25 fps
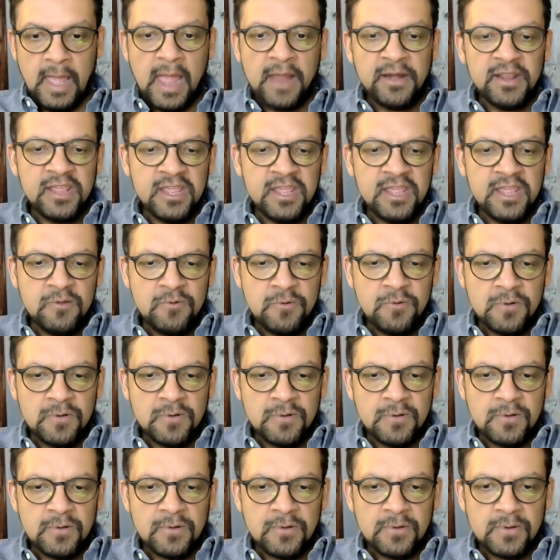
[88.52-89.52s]
How do
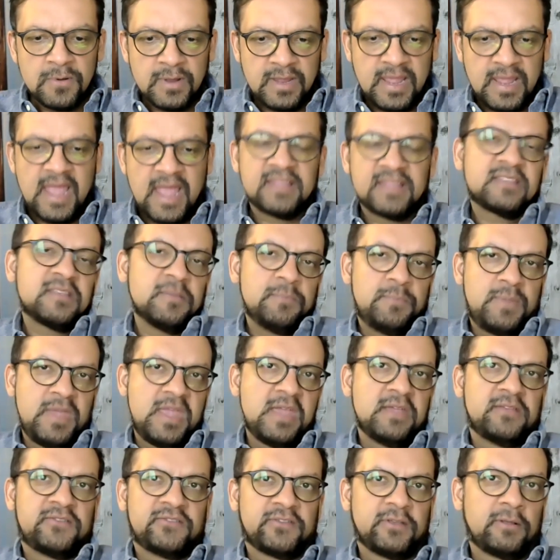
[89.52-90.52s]
you get to
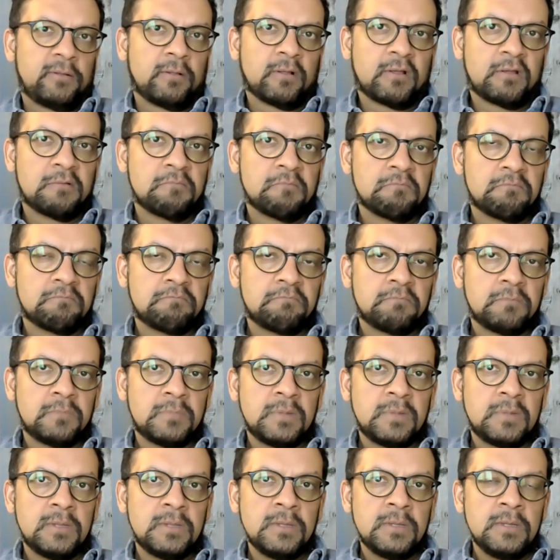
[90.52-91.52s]
be a silk?
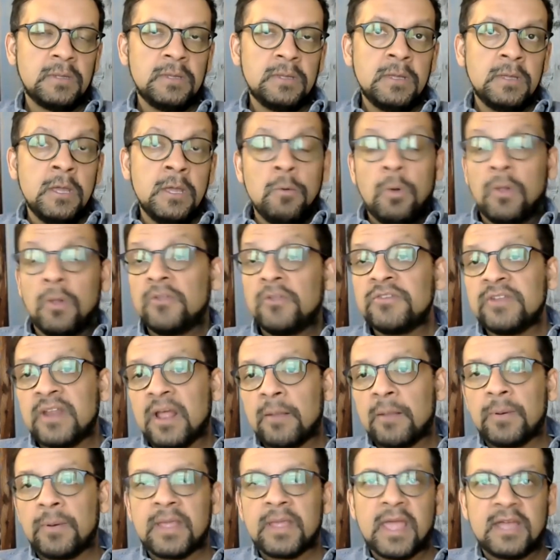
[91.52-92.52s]
Well, there's
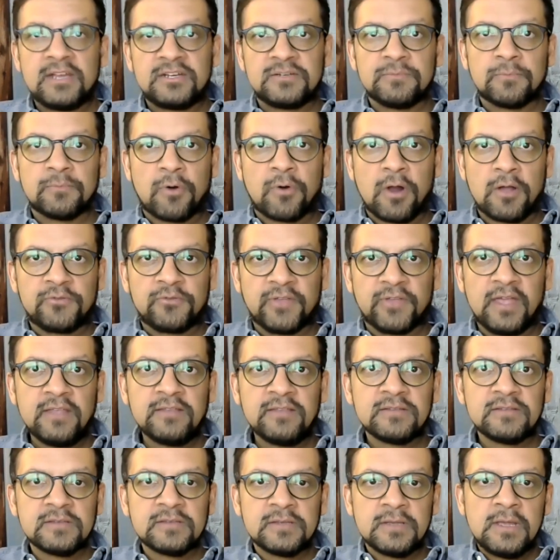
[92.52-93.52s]
an application
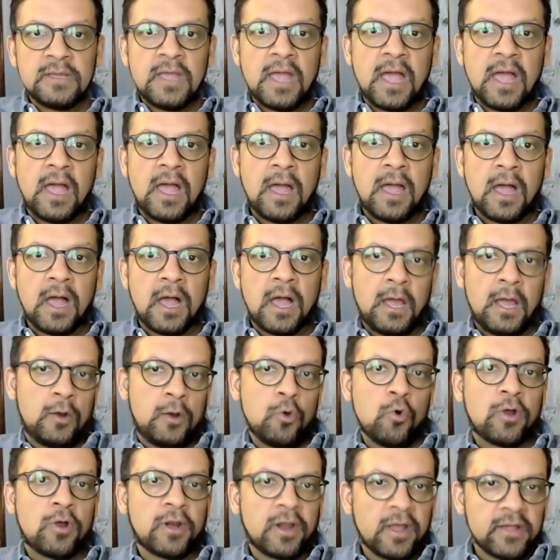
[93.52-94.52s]
process.
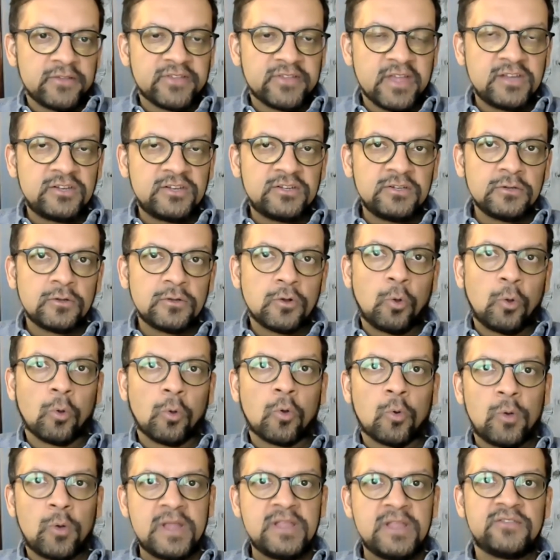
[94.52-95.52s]
An organisation
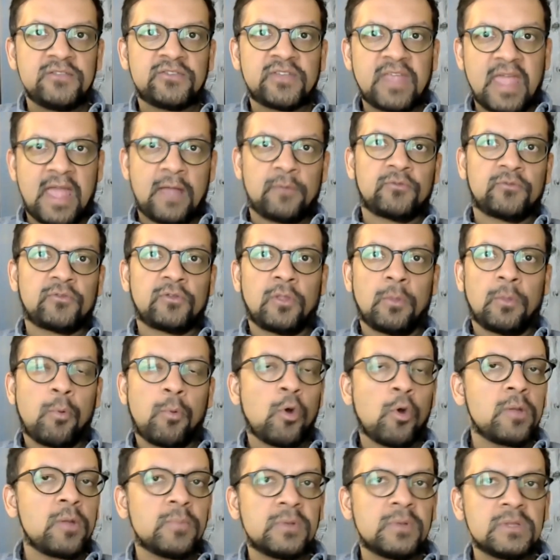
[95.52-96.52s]
called Queen's Counsel
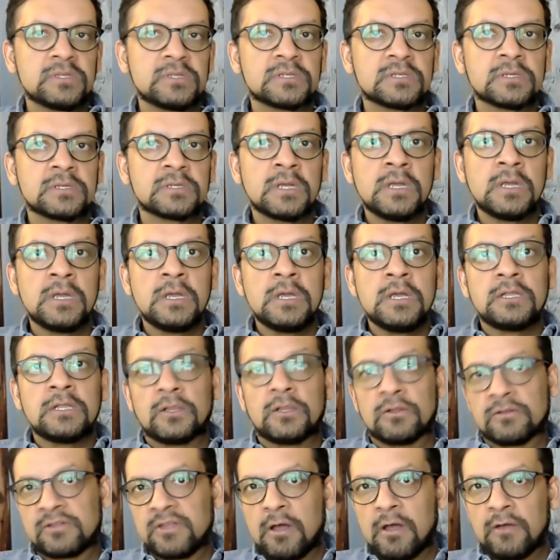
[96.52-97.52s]
Appointments
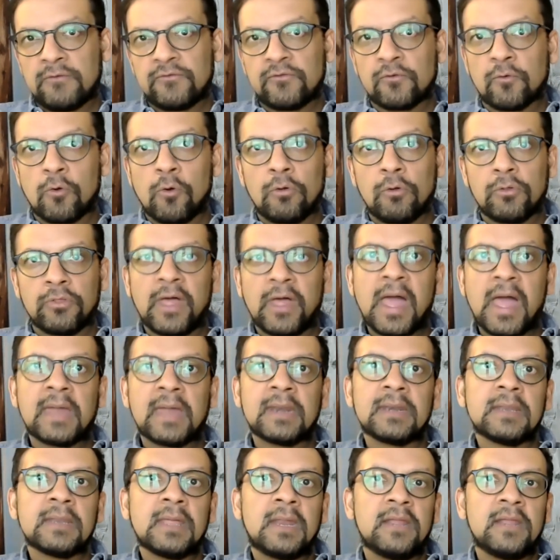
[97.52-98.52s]
looks after all
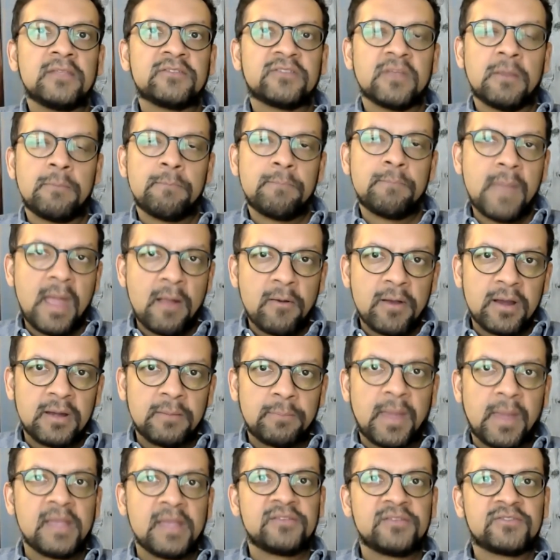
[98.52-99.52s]
that, and it's a
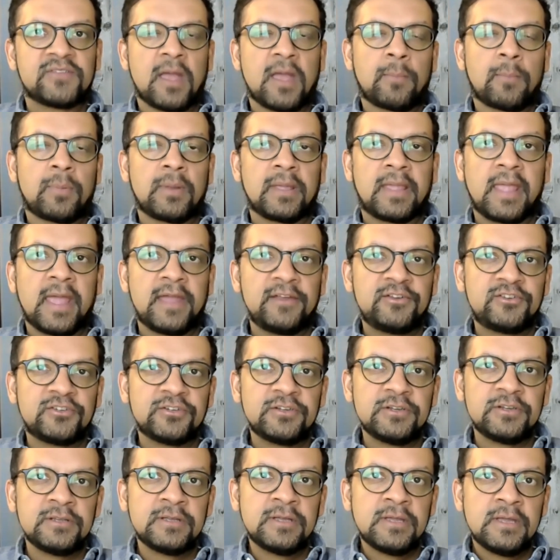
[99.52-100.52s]
merit-based
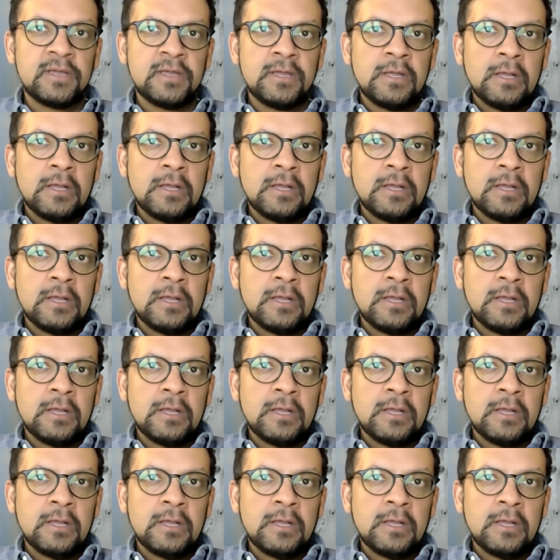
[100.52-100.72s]
application.